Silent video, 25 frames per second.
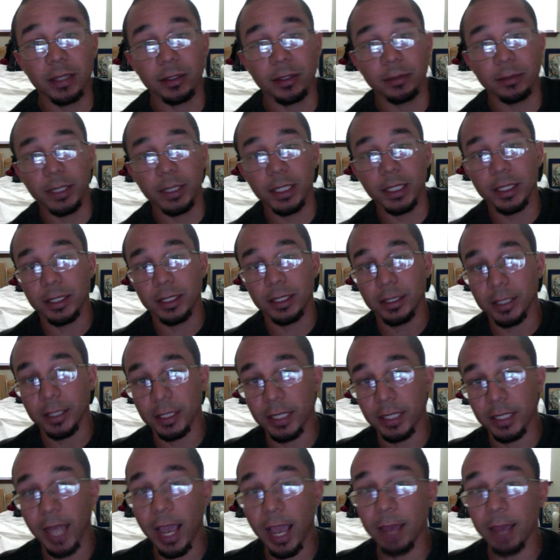money and
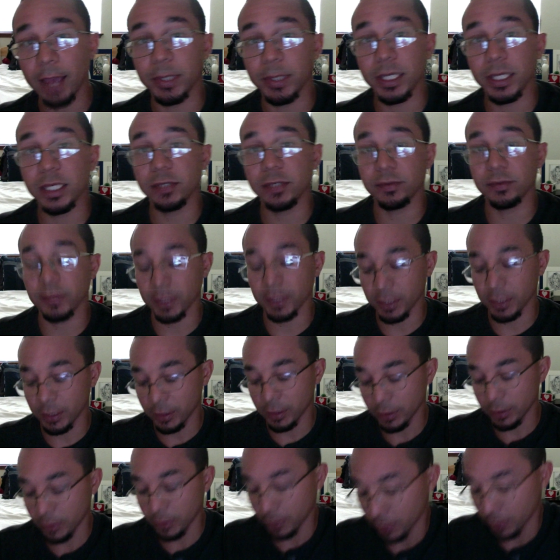die peacefully.
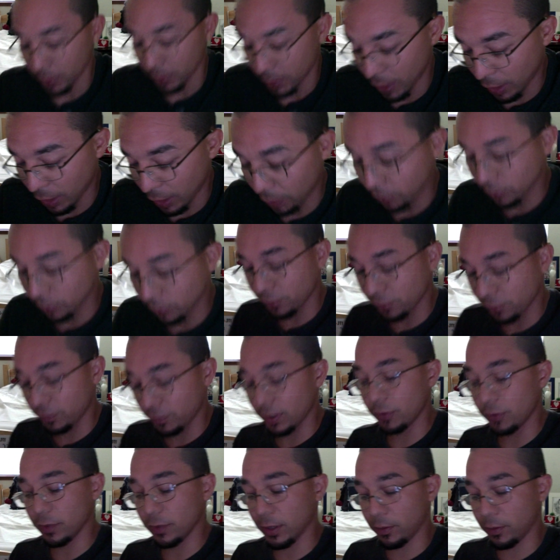Like, who the fuck
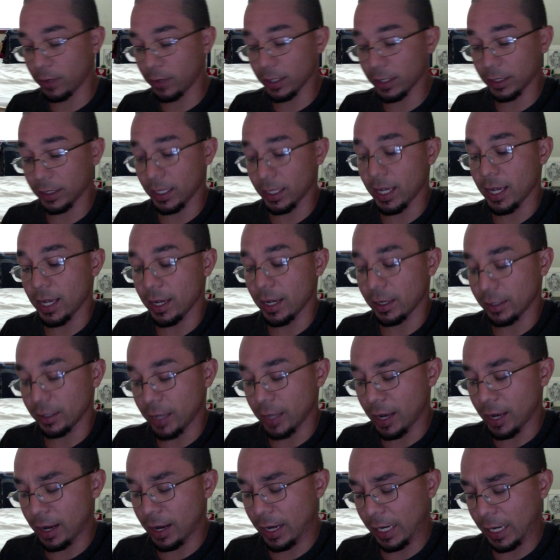wouldn't want that?
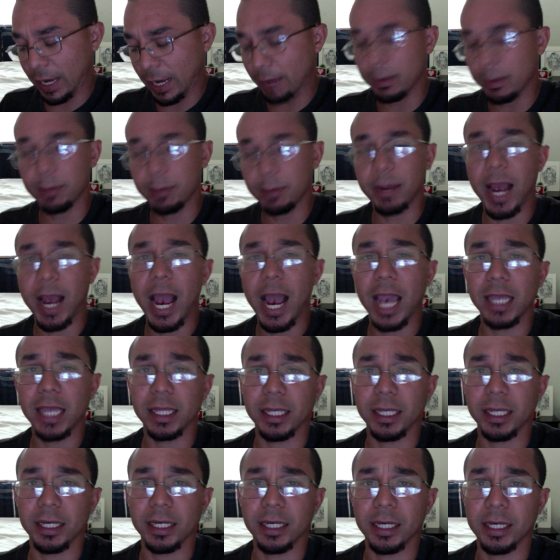Yeah, like, I'm in my
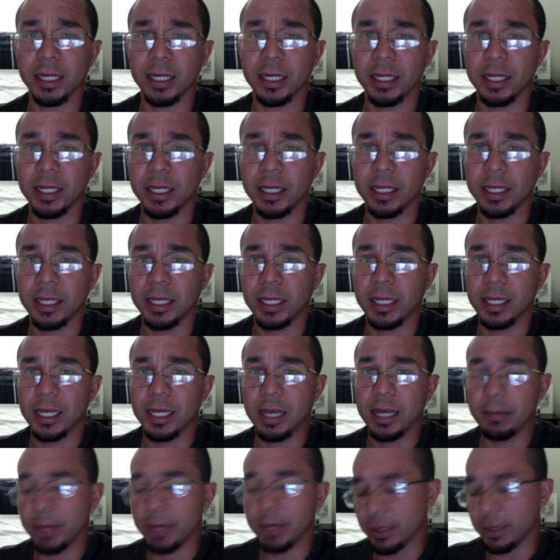island. I
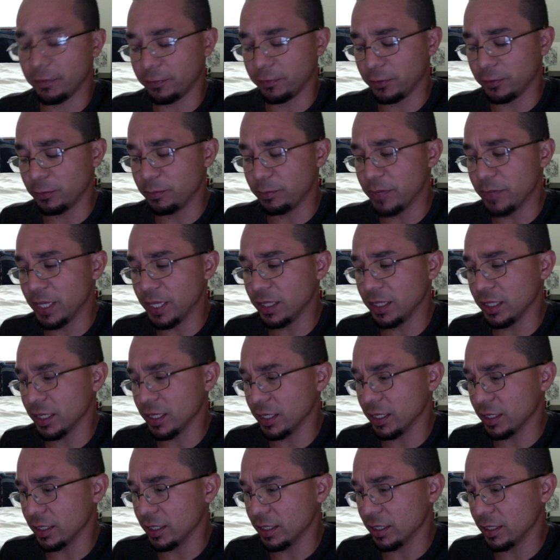made a few million.
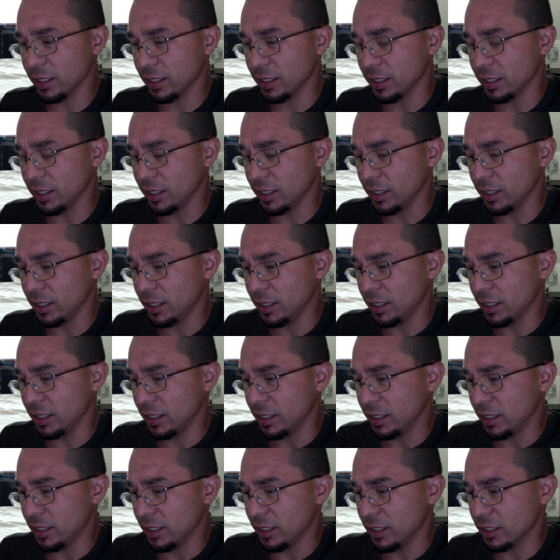
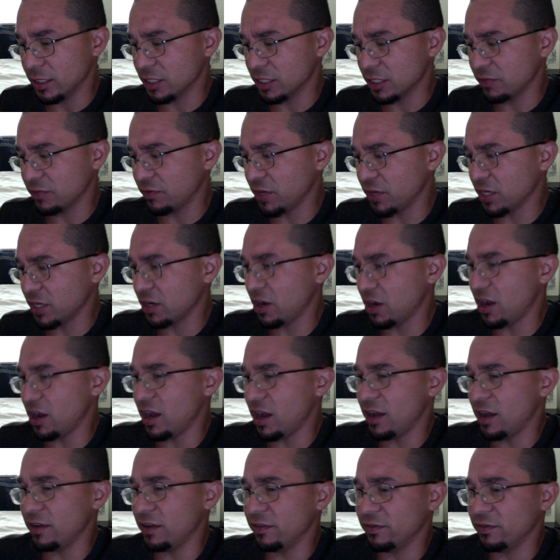Just fuck off.